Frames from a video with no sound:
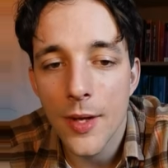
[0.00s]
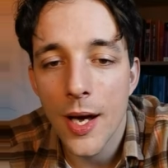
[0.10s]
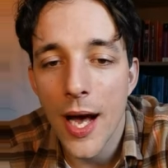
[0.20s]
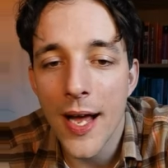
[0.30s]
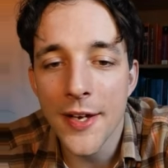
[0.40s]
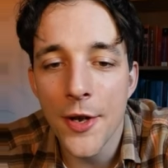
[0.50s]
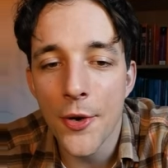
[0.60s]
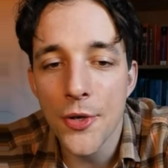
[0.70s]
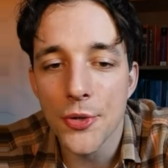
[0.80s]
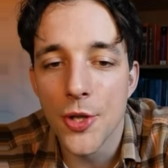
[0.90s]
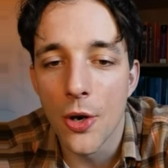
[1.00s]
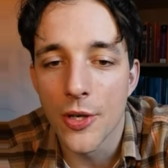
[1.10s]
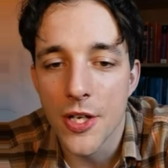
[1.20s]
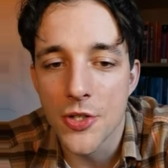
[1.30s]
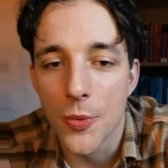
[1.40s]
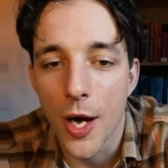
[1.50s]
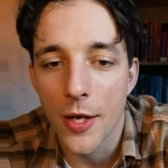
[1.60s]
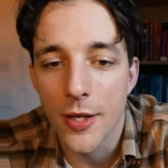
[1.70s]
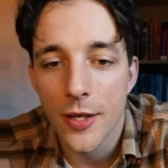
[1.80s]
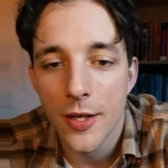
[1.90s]
I know you know this
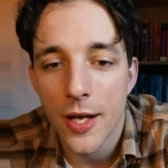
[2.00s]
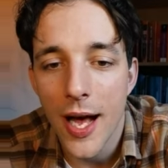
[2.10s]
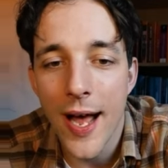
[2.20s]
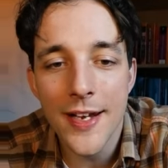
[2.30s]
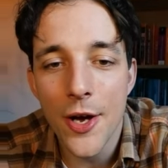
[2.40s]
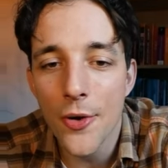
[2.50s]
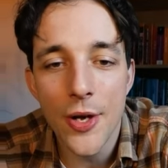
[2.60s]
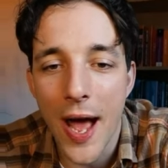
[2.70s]
one. I know you.